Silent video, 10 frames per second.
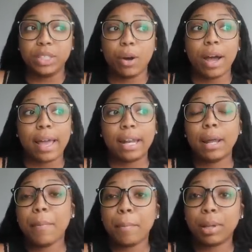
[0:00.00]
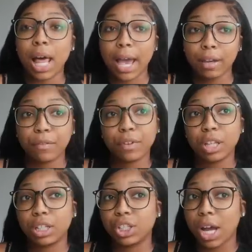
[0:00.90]
So I end up applying for
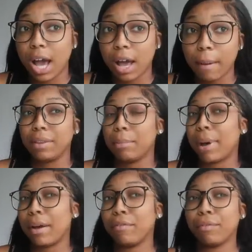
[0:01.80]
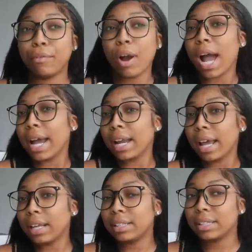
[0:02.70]
the job and then by
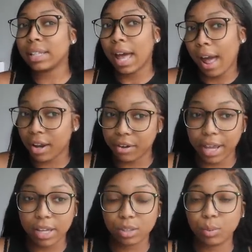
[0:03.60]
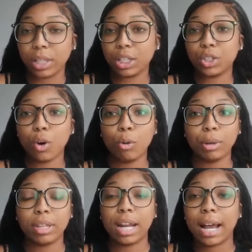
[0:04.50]
Friday, Saturday is when they
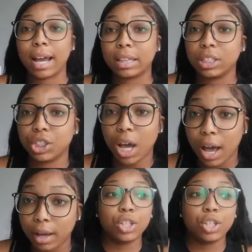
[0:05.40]
told me that I got the job.